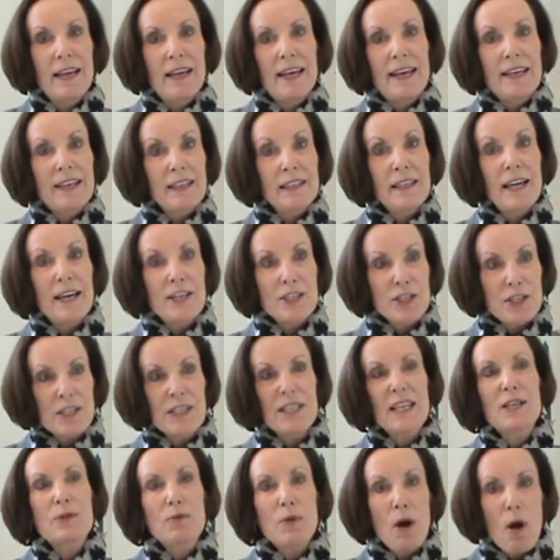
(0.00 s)
And Elijah
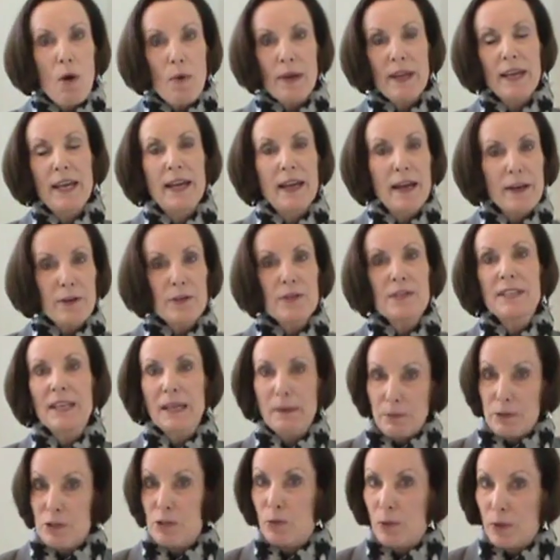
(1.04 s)
says, okay, I understand,
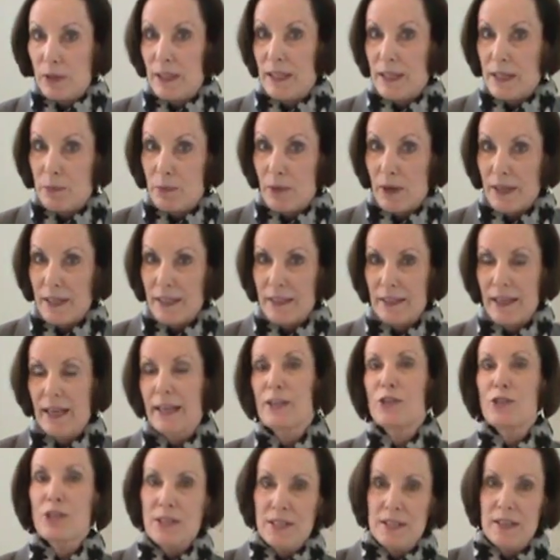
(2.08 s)
but do it anyway.
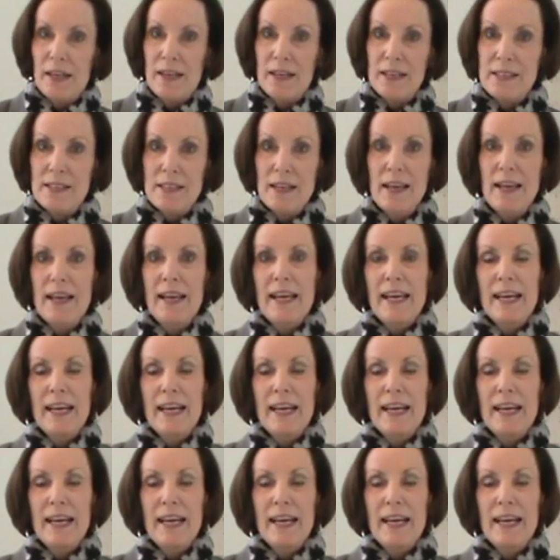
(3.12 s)
And she does.